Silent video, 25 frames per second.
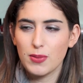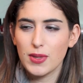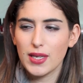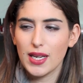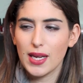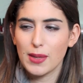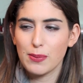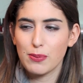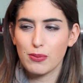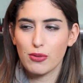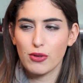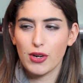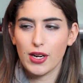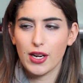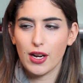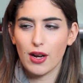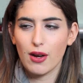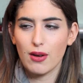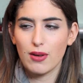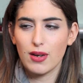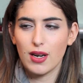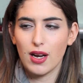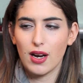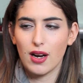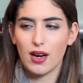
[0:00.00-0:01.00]
a bit like Brick
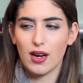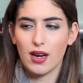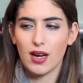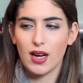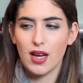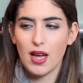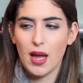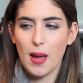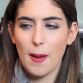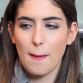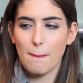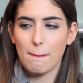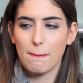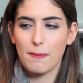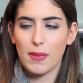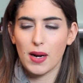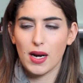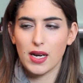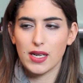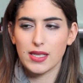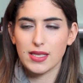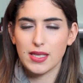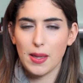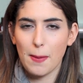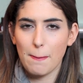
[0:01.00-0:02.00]
Olar,
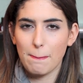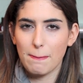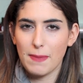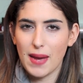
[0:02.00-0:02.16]
but